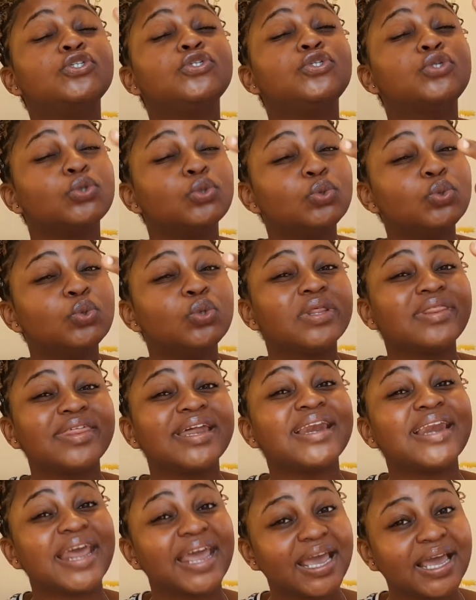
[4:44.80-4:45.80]
do the
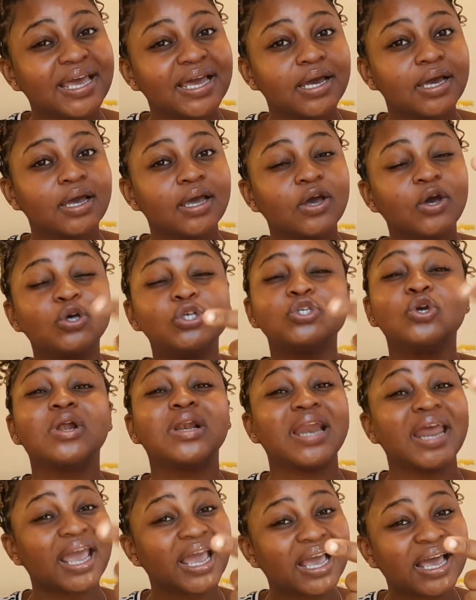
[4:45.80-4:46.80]
neck because your
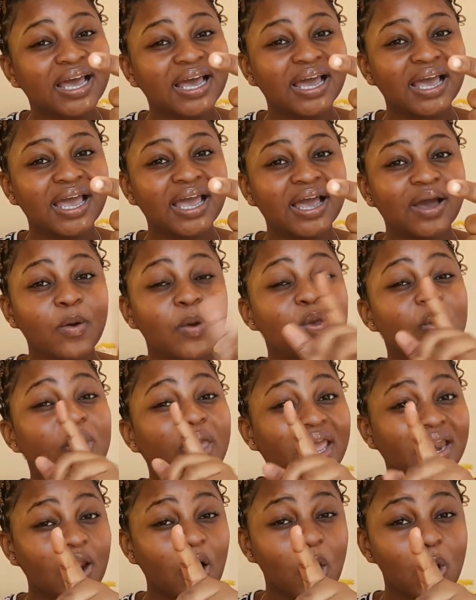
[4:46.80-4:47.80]
neck you
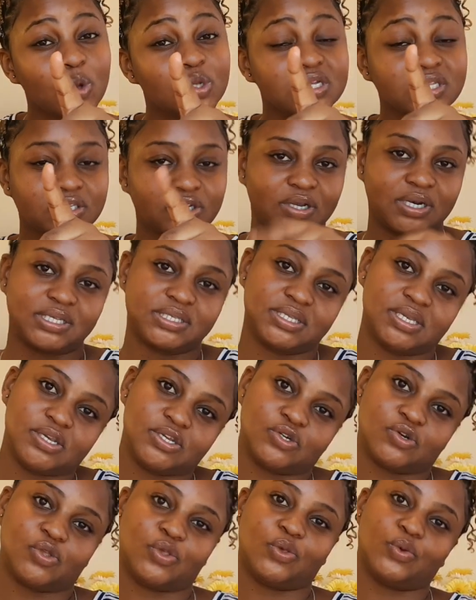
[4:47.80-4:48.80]
get old, oh, it's gonna switch
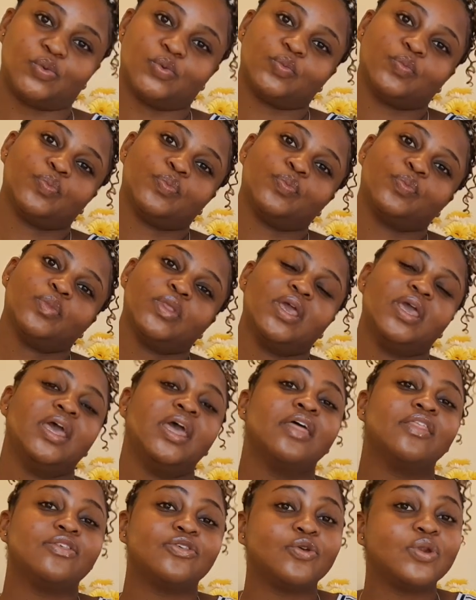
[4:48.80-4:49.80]
on you.
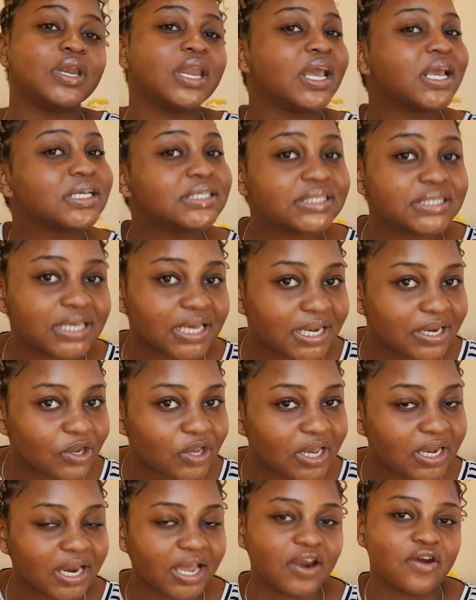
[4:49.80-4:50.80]
Your neck is here
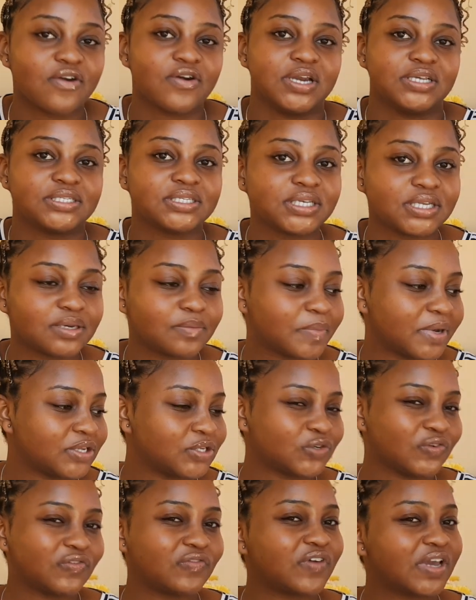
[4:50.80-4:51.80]
looking like a raisin, but
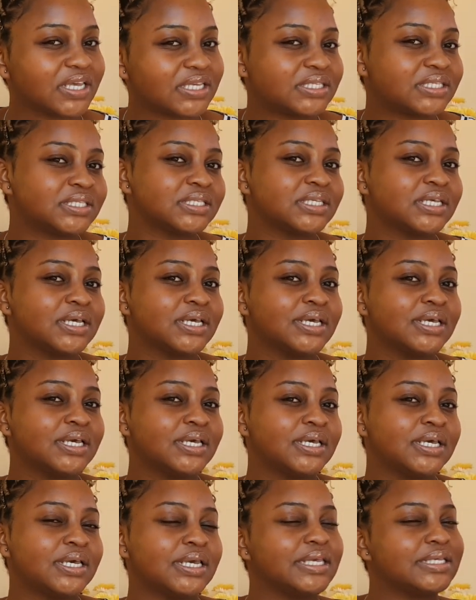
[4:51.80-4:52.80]
your face
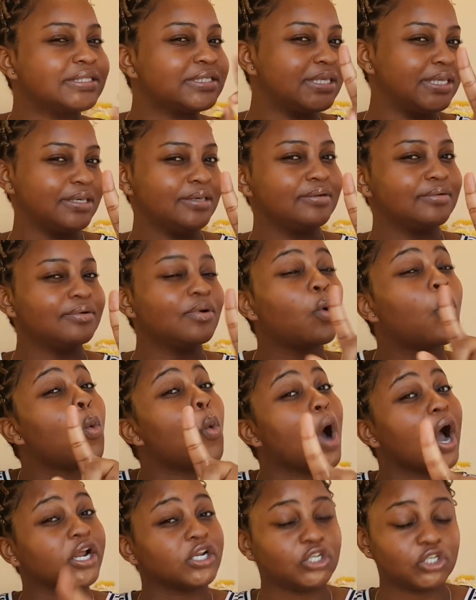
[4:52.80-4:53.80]
is cute.
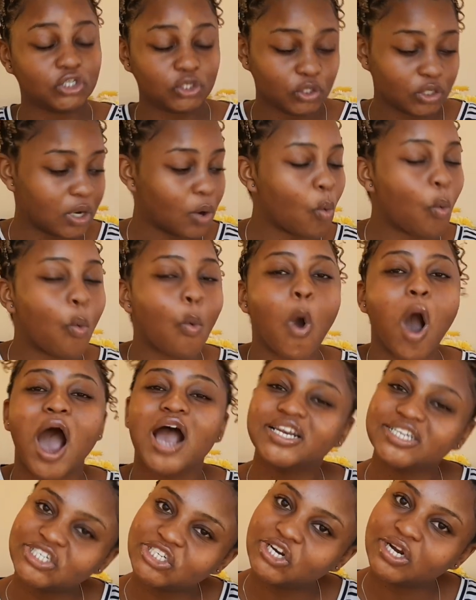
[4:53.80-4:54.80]
Watch,
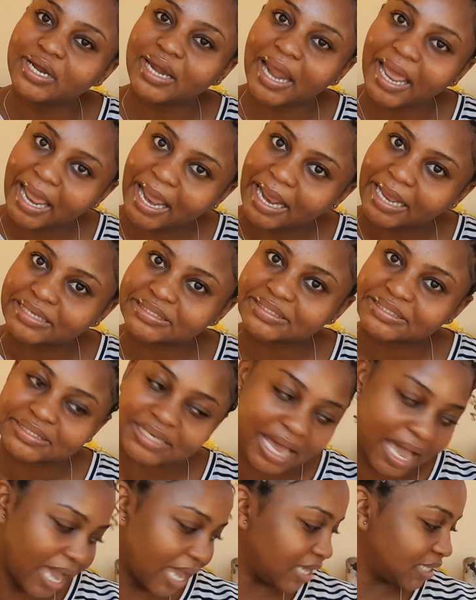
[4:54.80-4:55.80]
wash your necks,
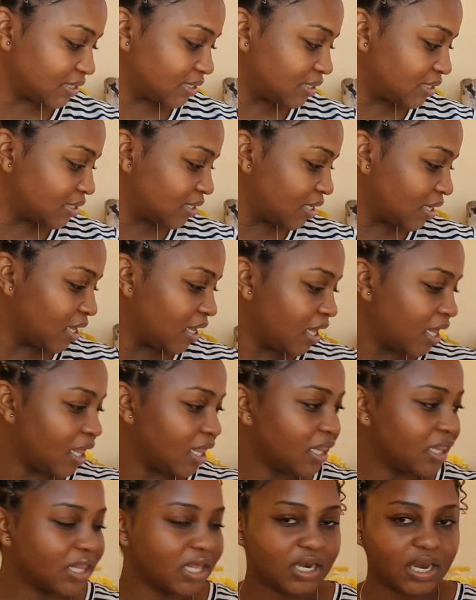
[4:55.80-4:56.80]
guys.
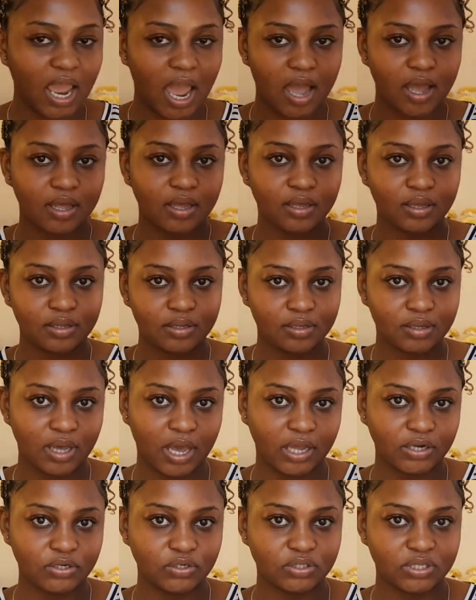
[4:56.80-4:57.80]
Then yeah,
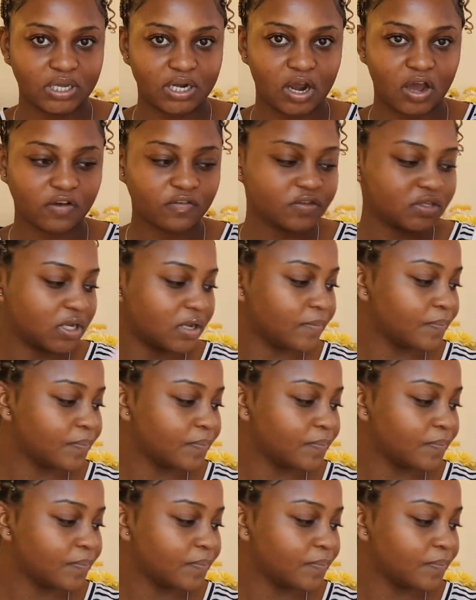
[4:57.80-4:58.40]
I do that after.